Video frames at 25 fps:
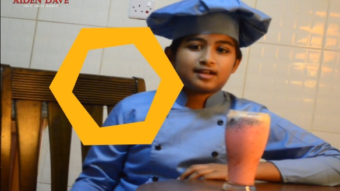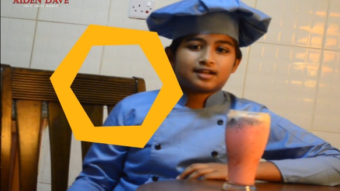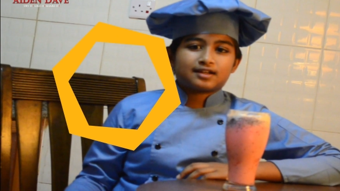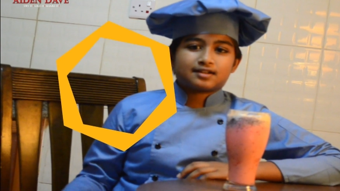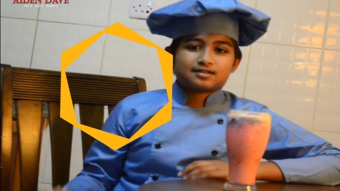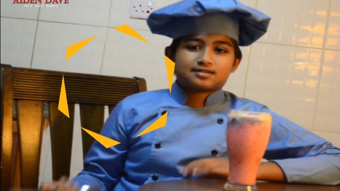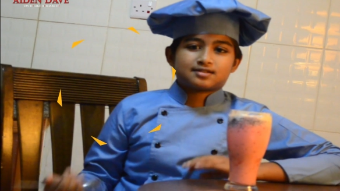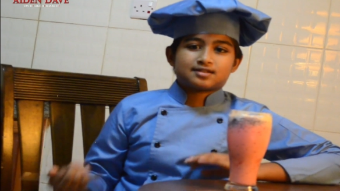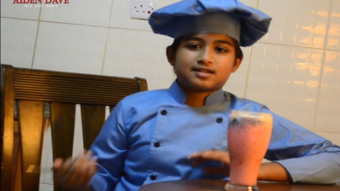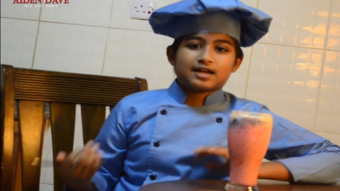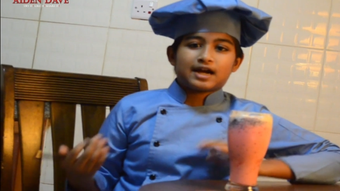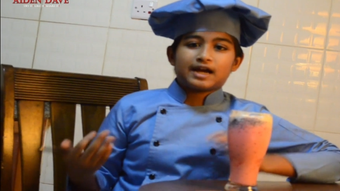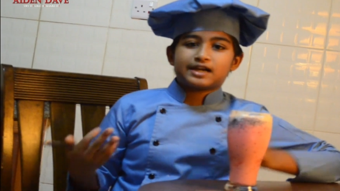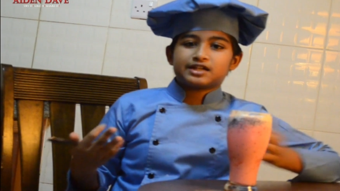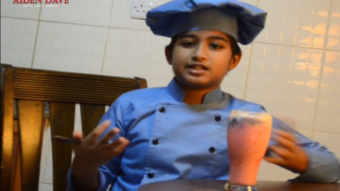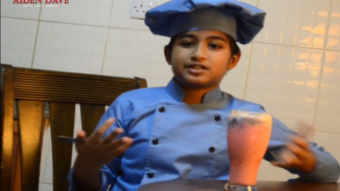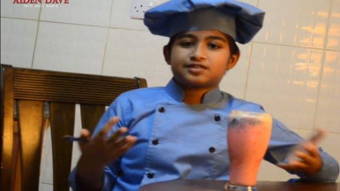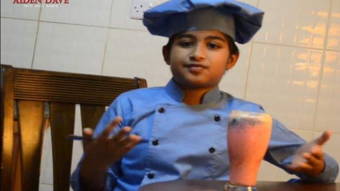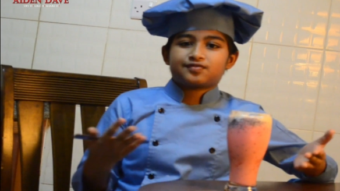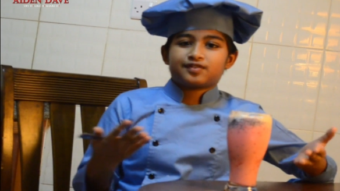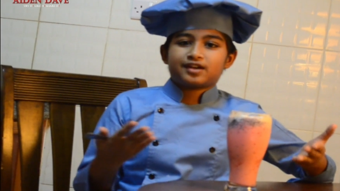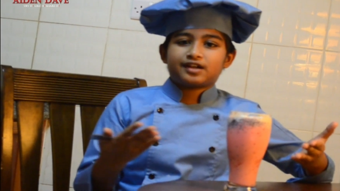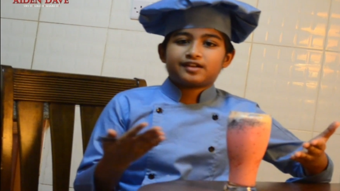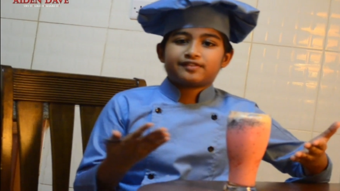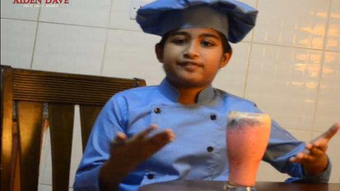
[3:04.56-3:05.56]
and
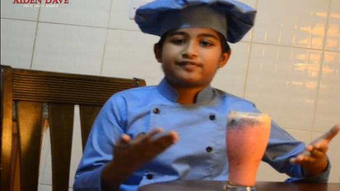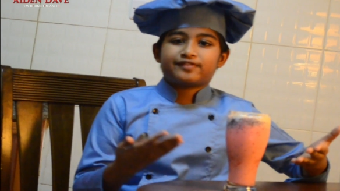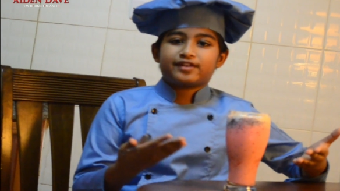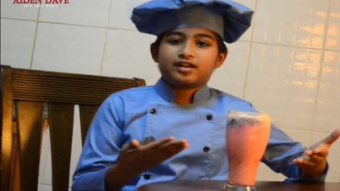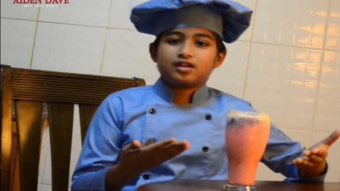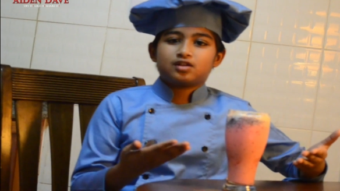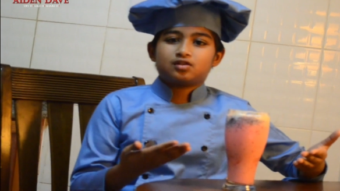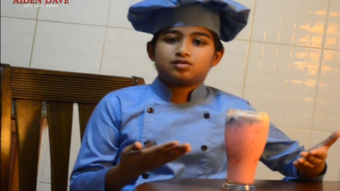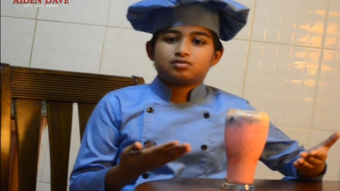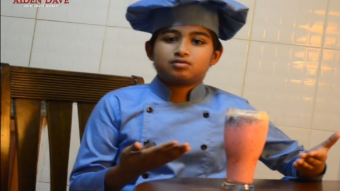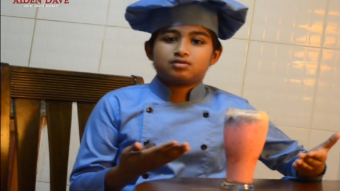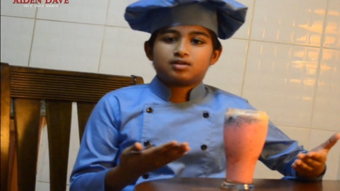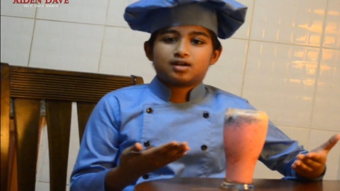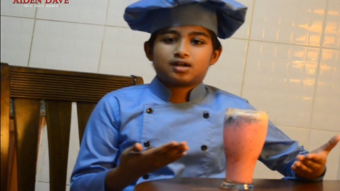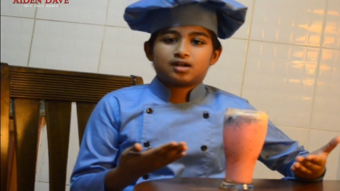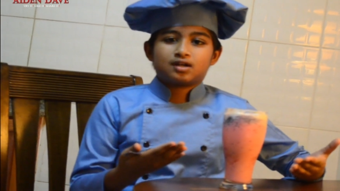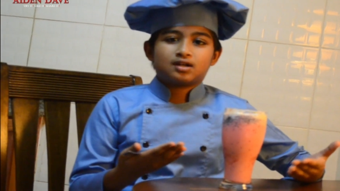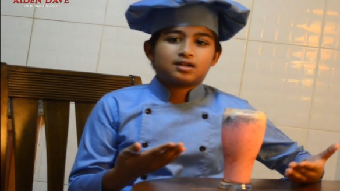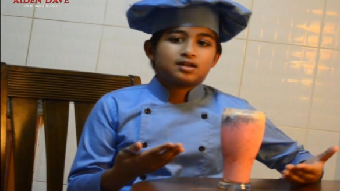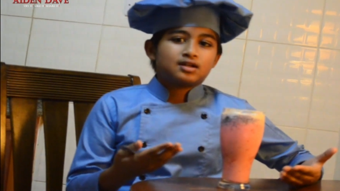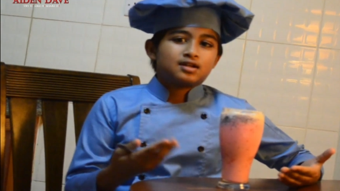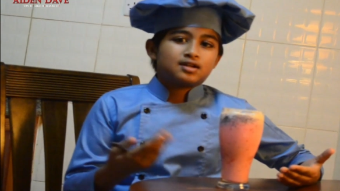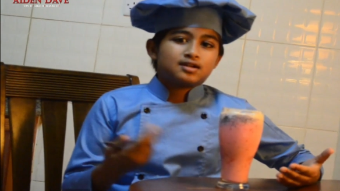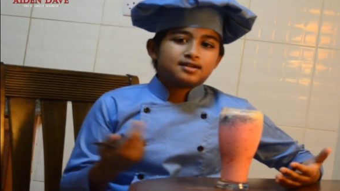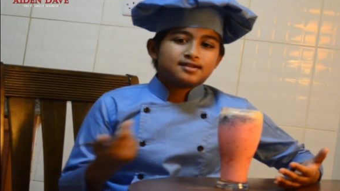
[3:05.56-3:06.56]
satisfying
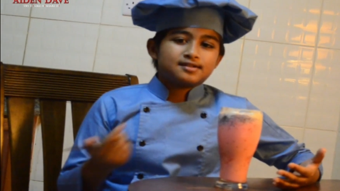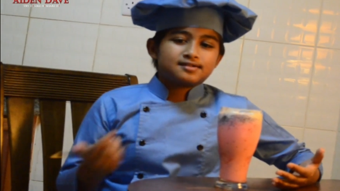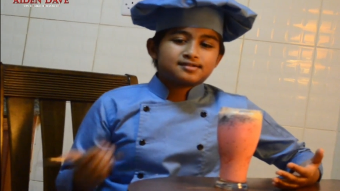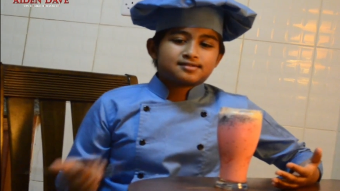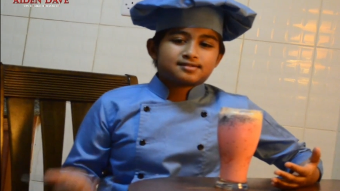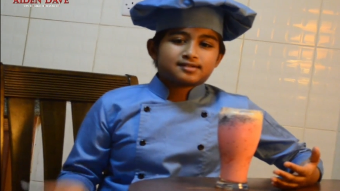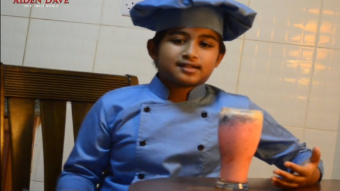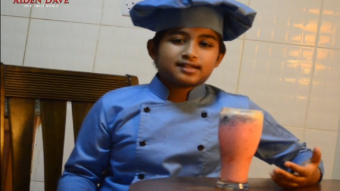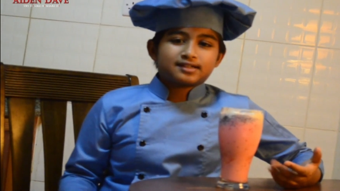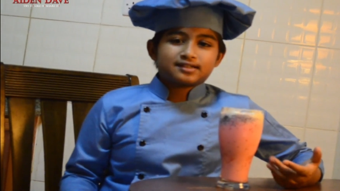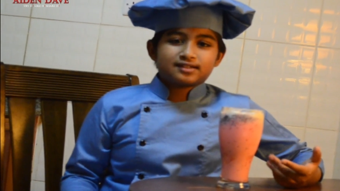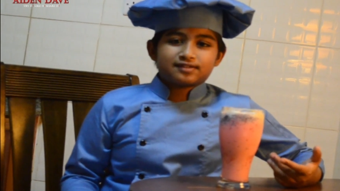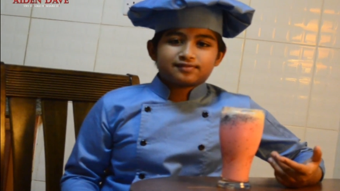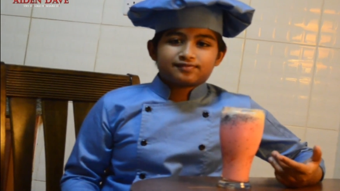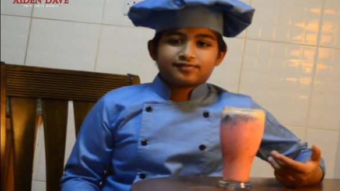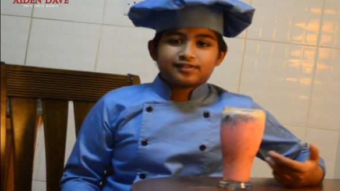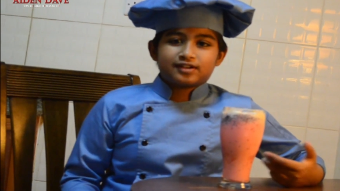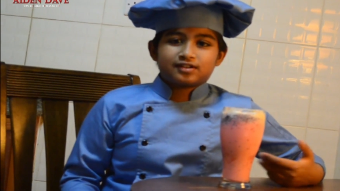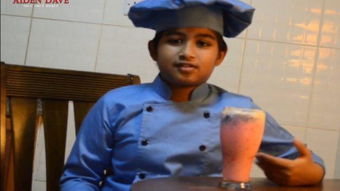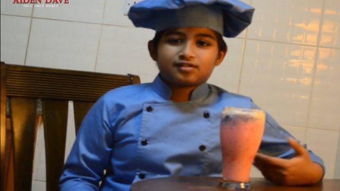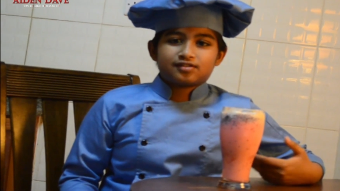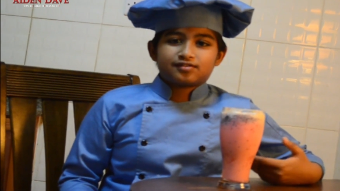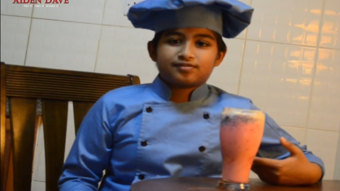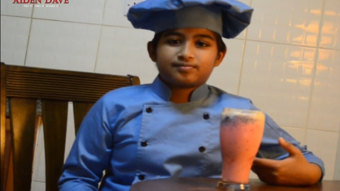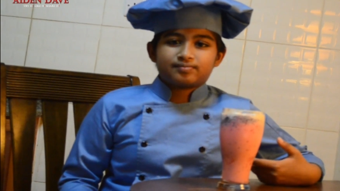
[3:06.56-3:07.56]
Falooda is right in
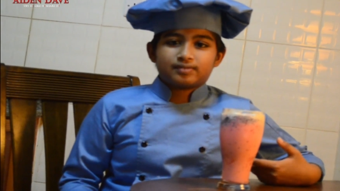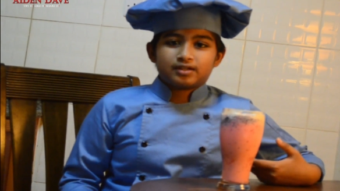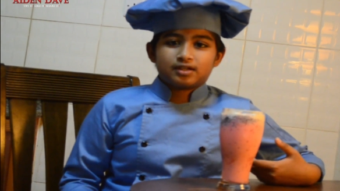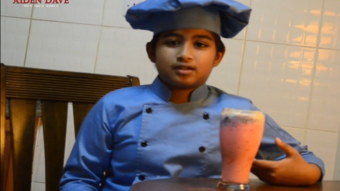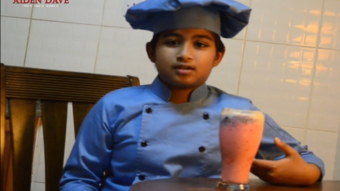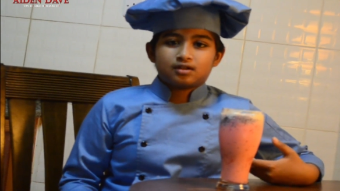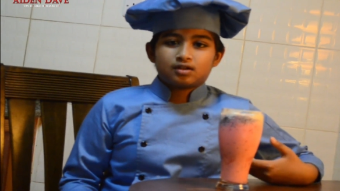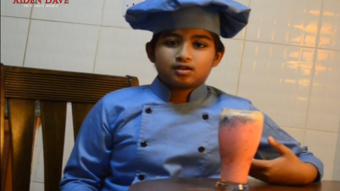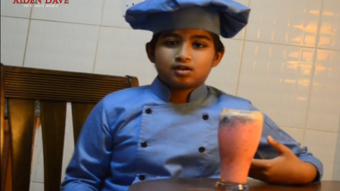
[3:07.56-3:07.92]
front of me.